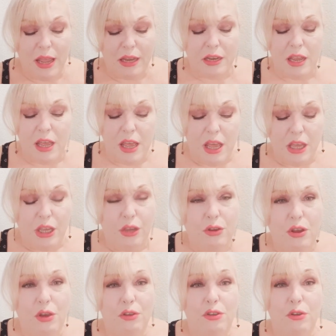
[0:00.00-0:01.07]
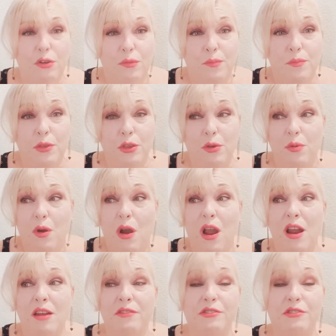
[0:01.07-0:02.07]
And, you know, you you are